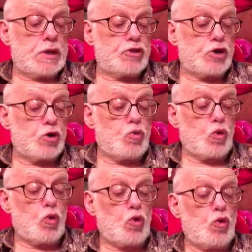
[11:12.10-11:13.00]
There are
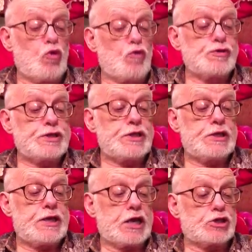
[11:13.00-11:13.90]
wolves in the
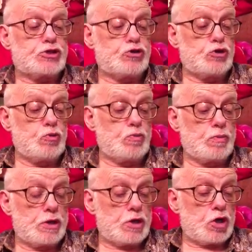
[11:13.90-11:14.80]
next room,
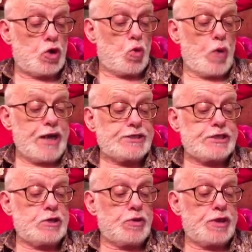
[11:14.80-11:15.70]

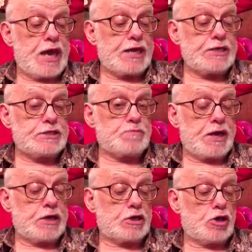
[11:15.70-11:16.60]
waiting with heads
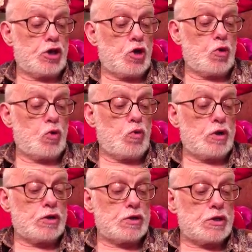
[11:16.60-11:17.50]
bent low,
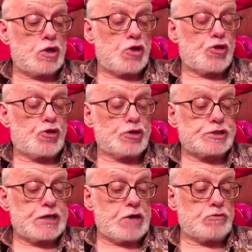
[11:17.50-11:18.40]

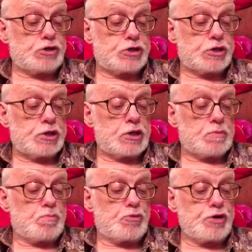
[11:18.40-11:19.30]
thrust out,
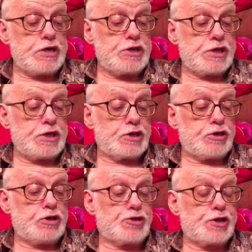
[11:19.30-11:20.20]
breathing at
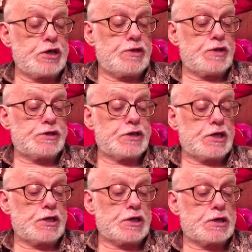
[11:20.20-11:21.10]
nothing in the
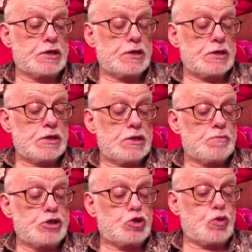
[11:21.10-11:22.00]
dark.
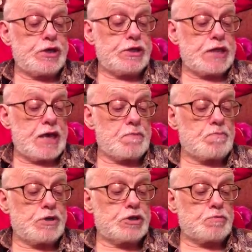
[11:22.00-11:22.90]
Between them
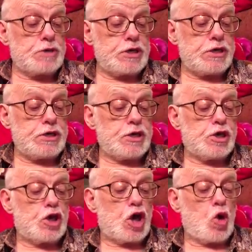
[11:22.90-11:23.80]
and me,
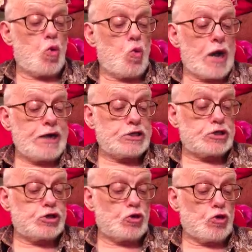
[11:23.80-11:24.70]
a white
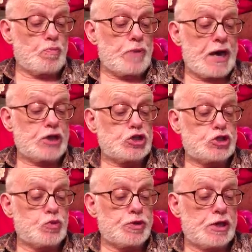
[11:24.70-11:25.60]
door
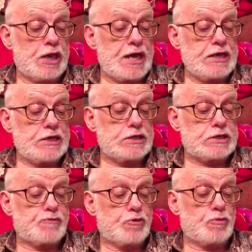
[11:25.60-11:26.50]
patched with
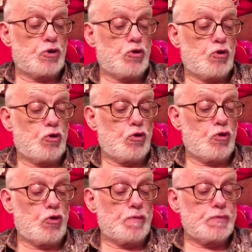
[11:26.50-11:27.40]
light from the
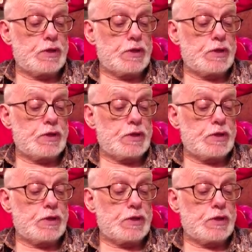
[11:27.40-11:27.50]
hall,